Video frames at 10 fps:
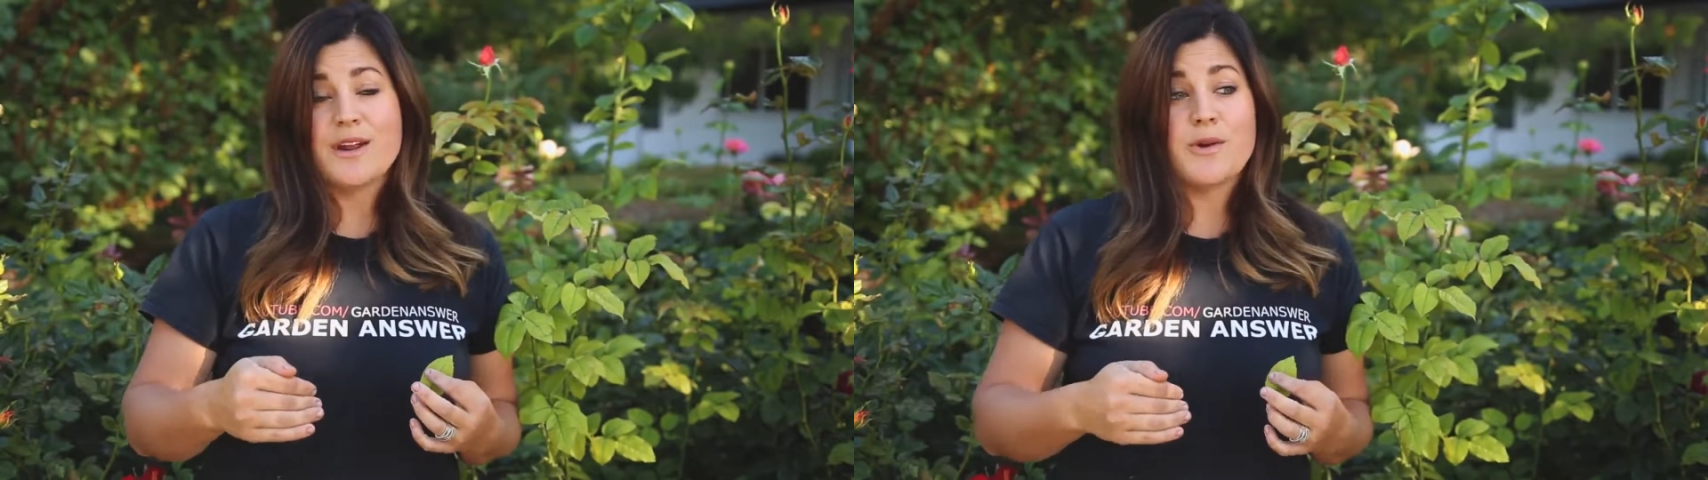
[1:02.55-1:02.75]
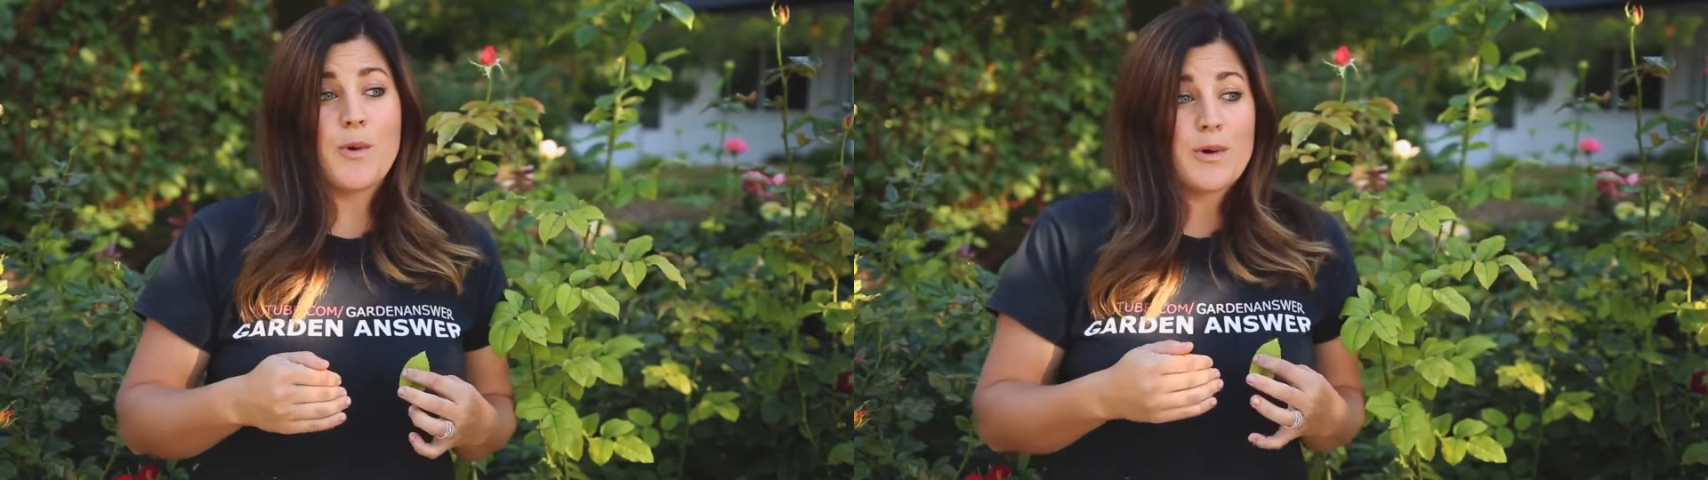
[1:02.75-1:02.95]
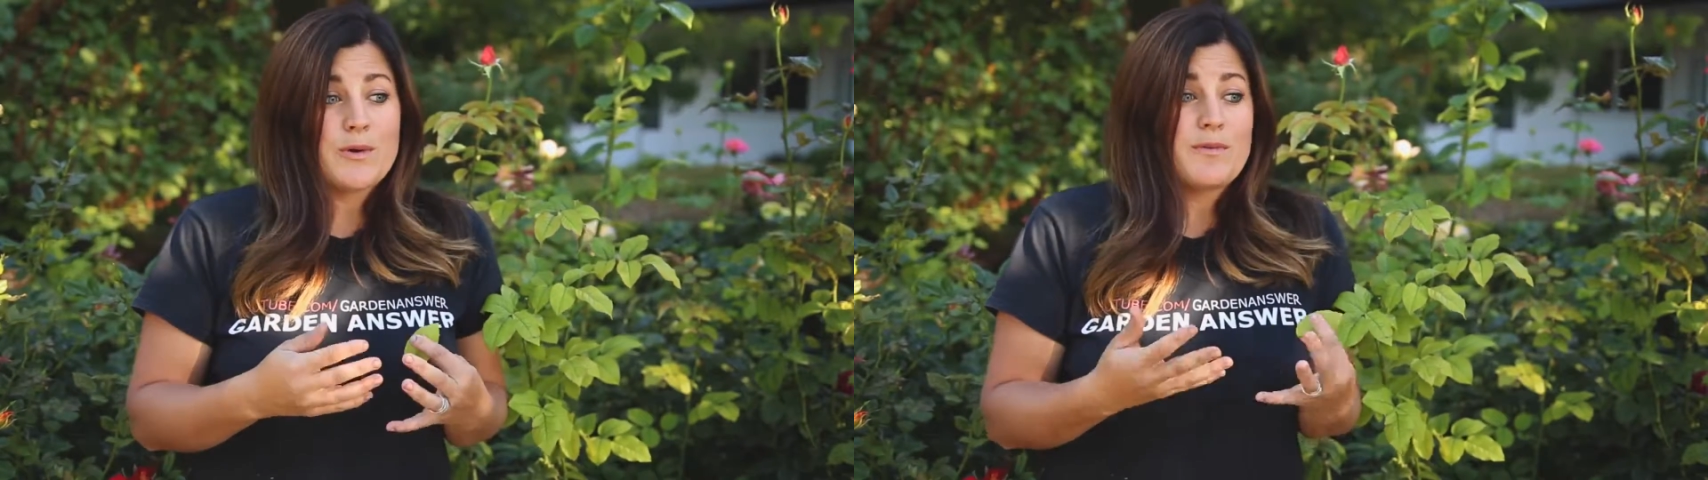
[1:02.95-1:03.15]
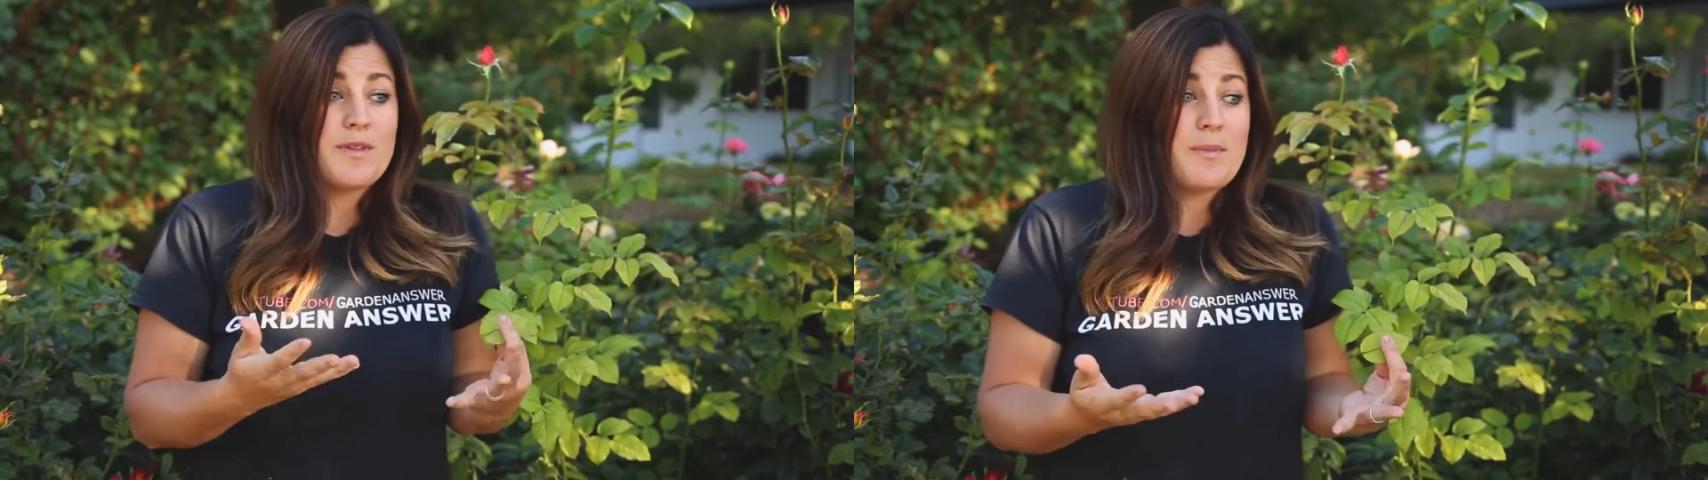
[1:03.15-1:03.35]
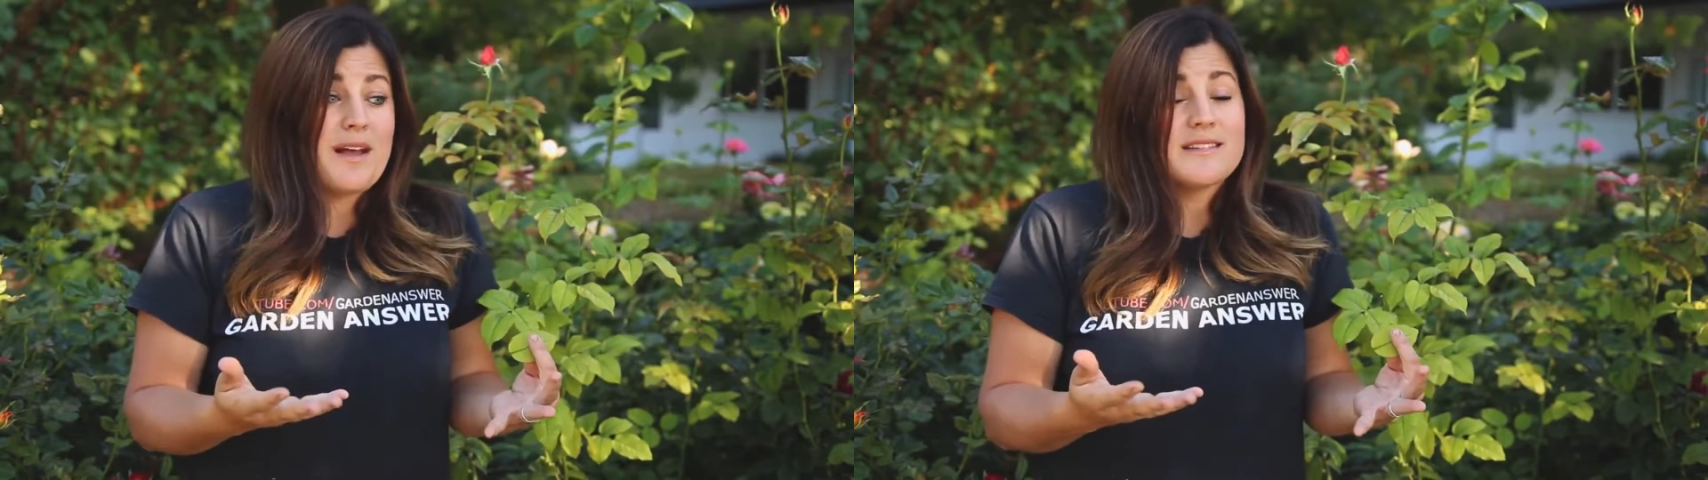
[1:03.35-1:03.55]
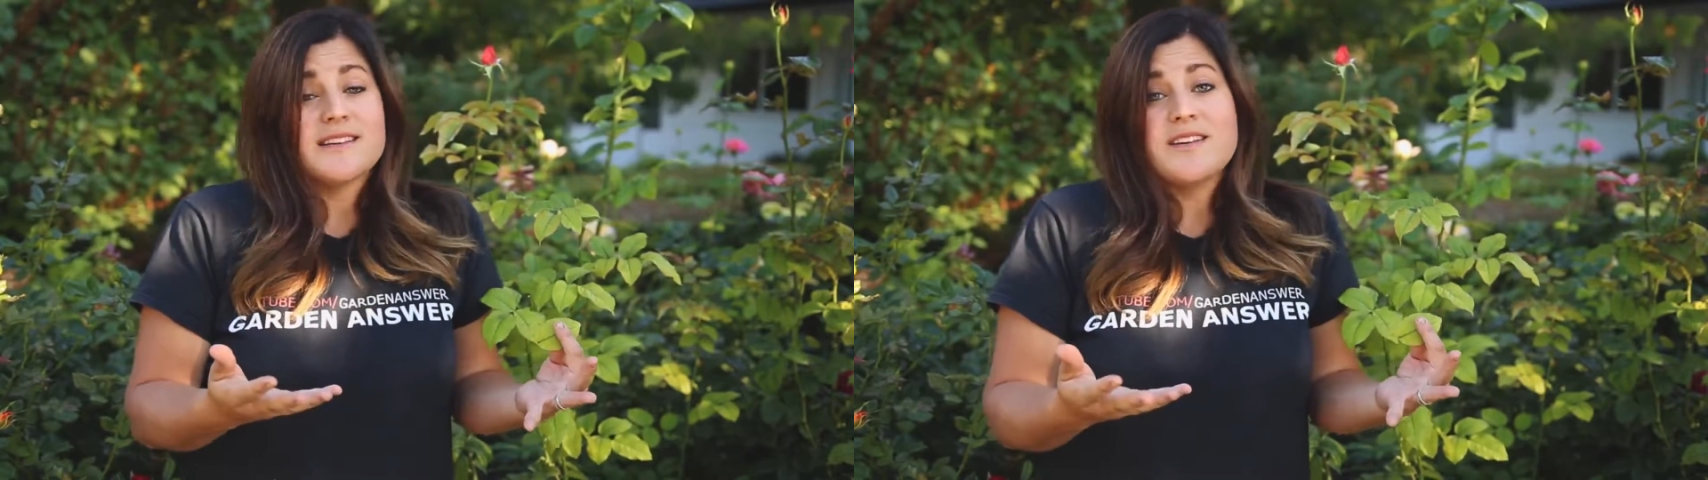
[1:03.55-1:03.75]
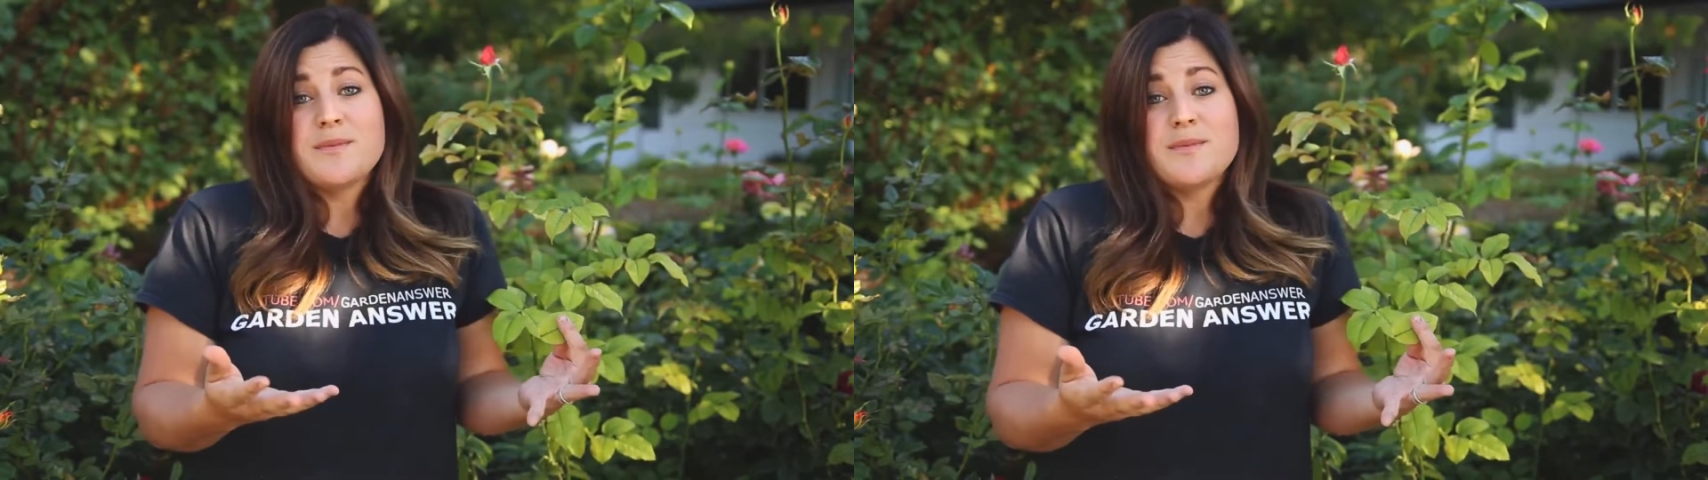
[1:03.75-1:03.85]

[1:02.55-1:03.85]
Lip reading: in order for the plant to